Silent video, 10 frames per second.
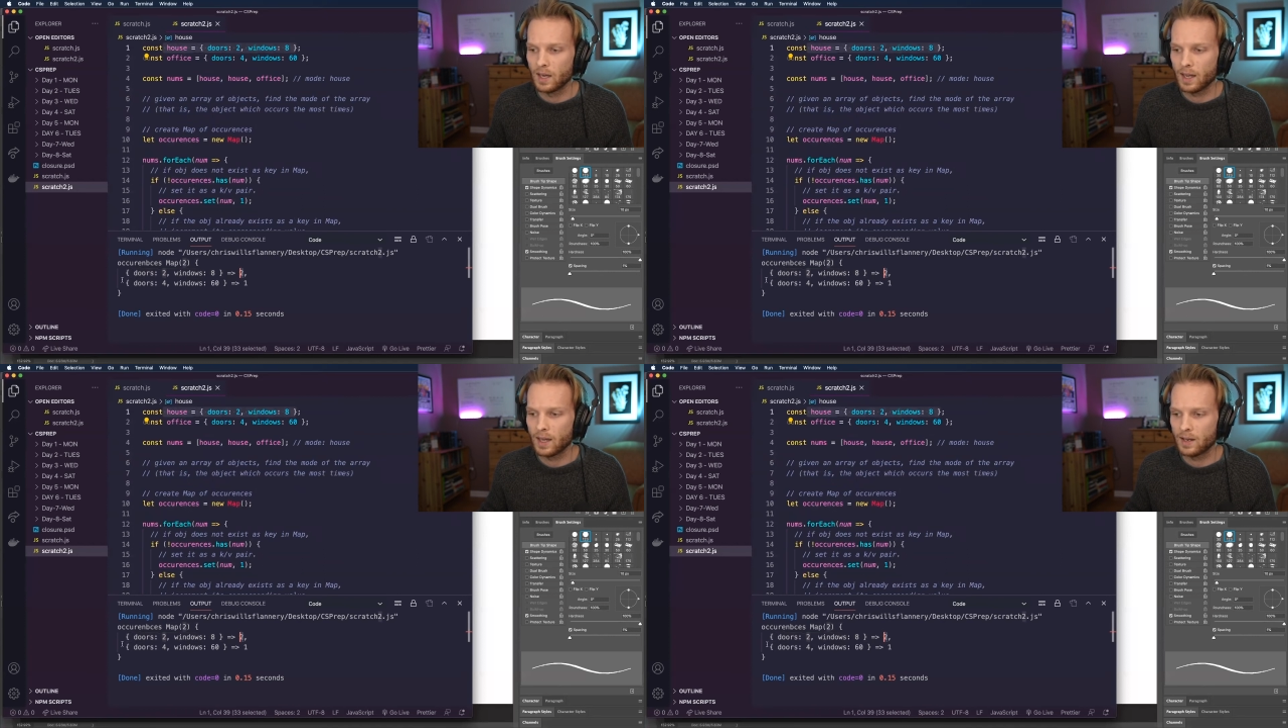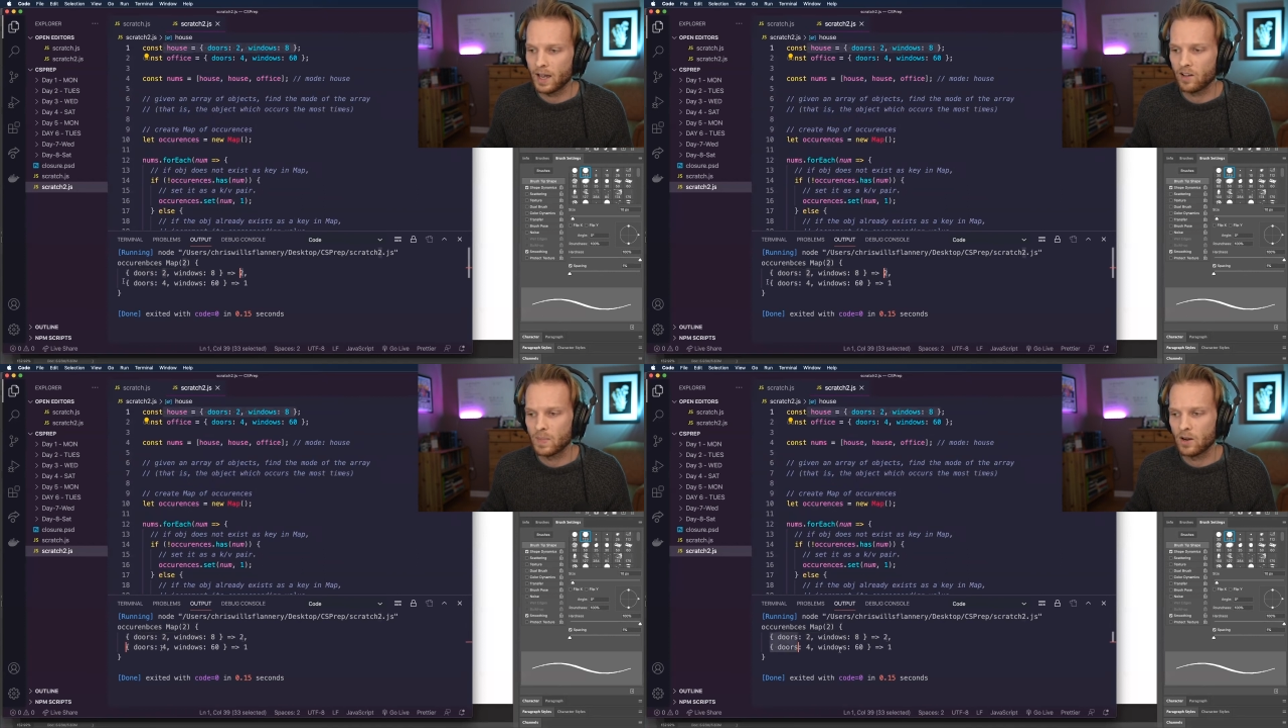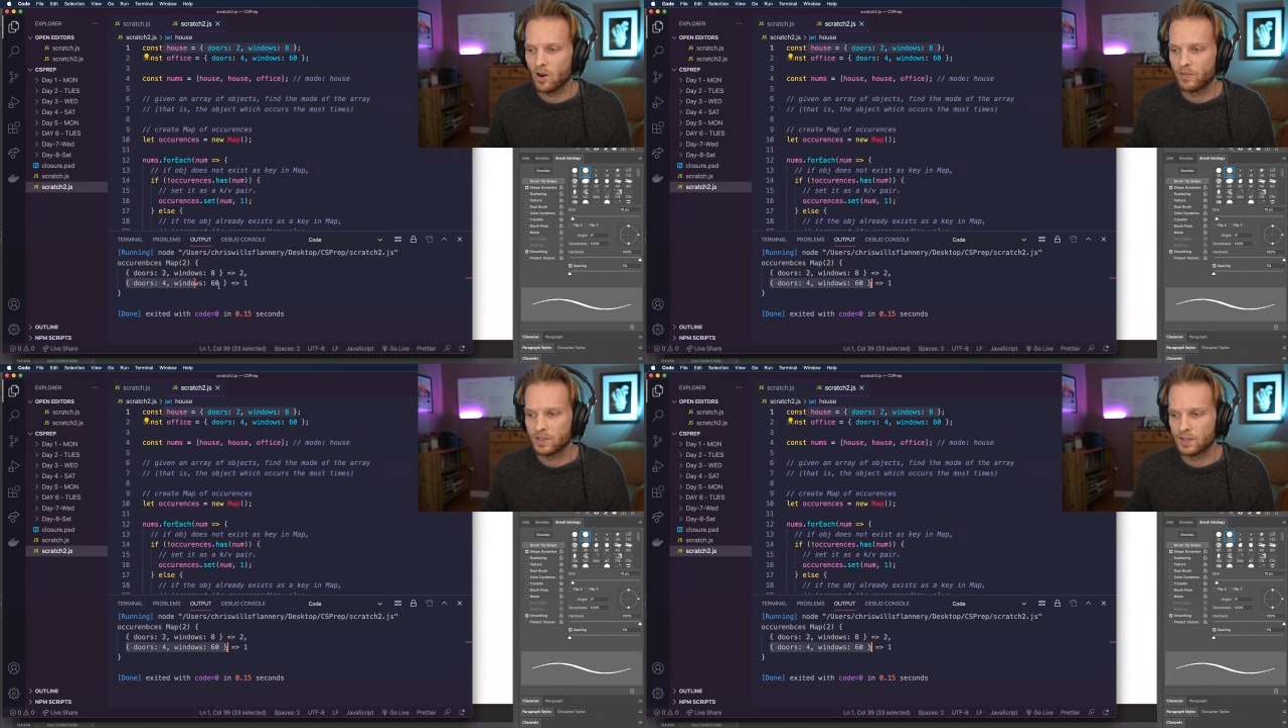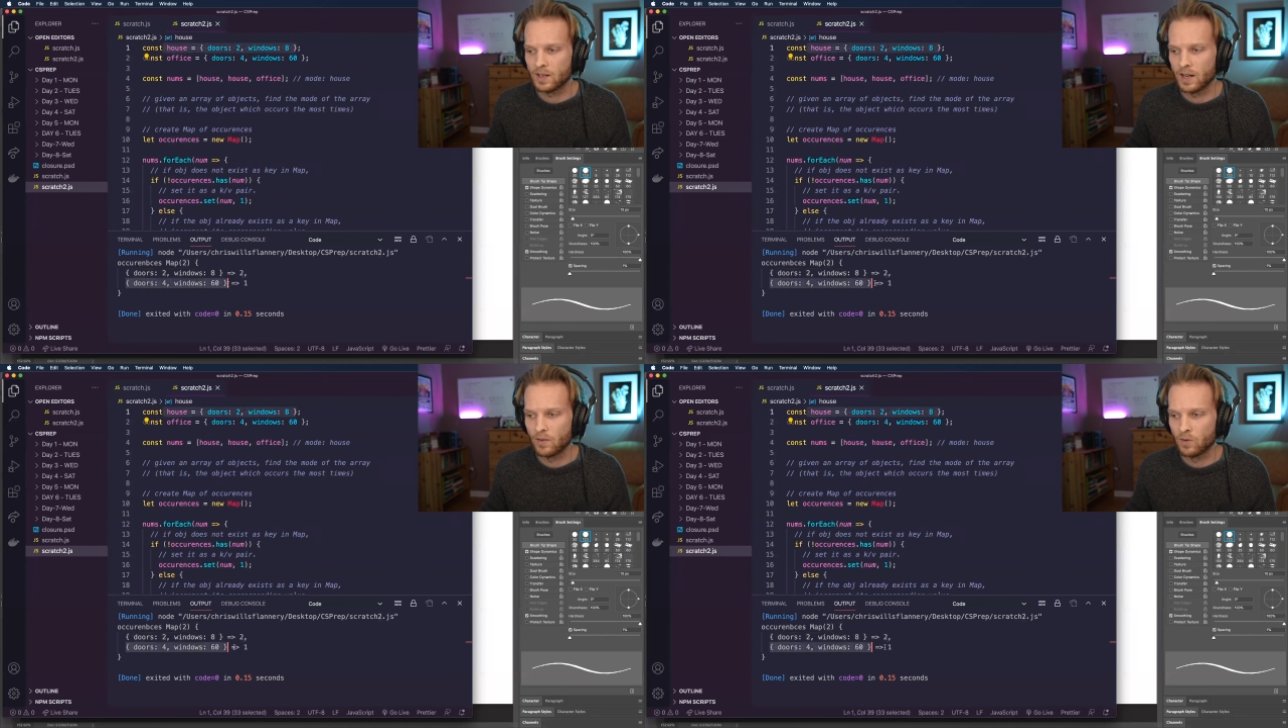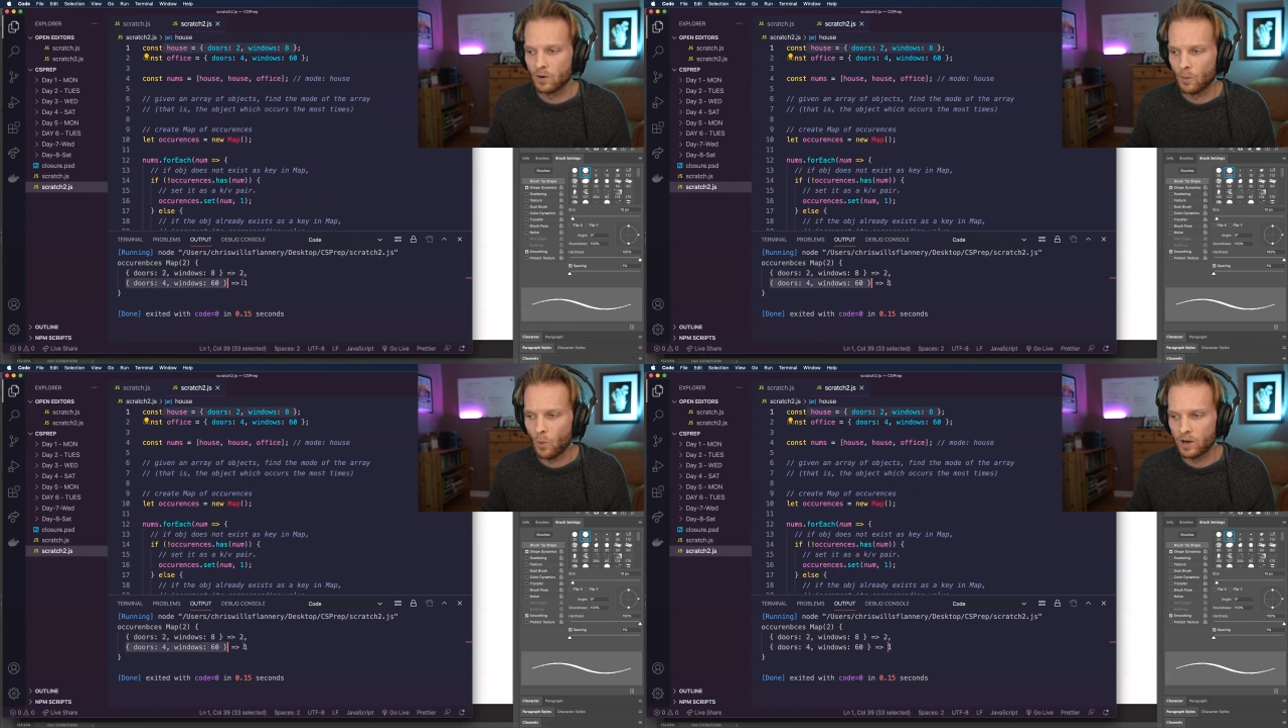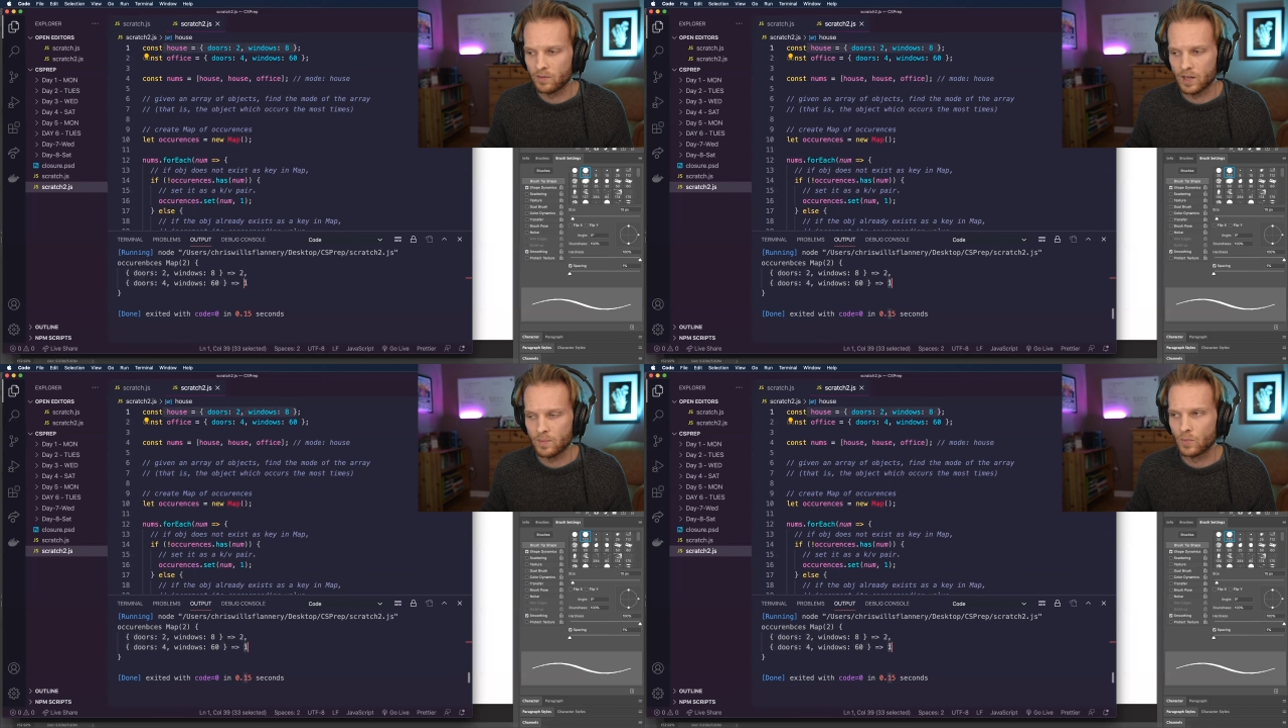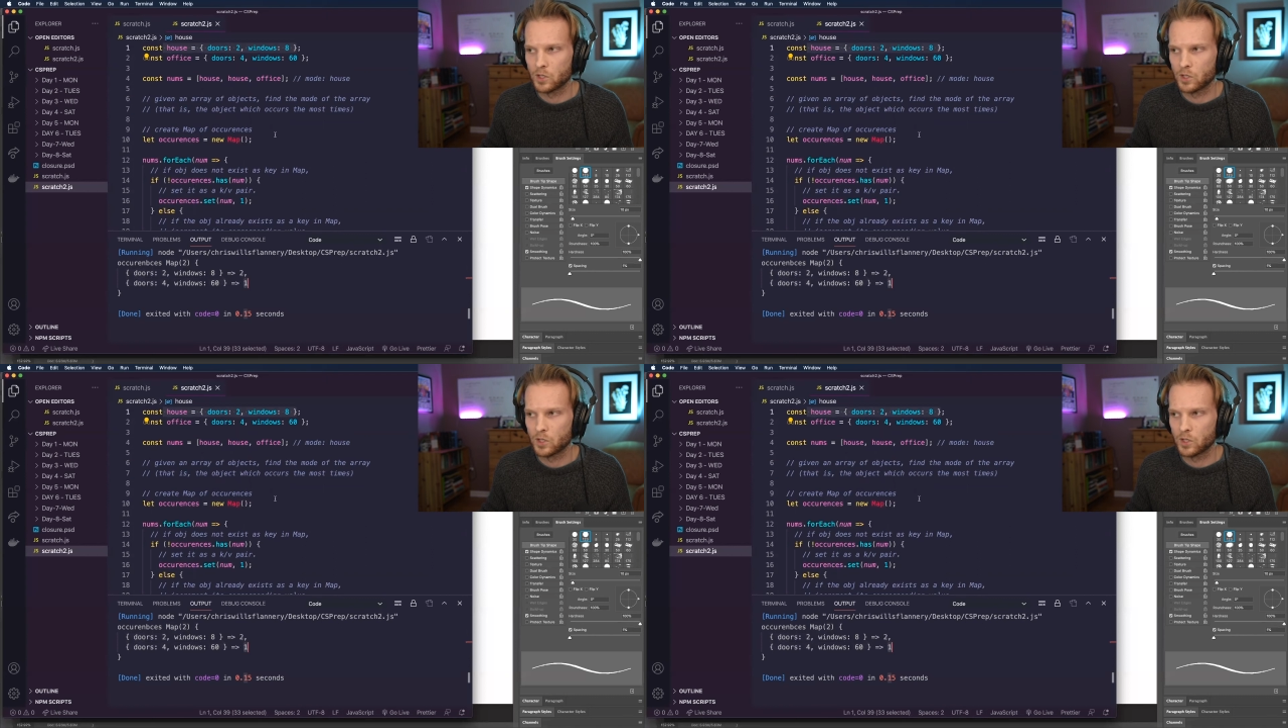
And I have my office and I have one of them,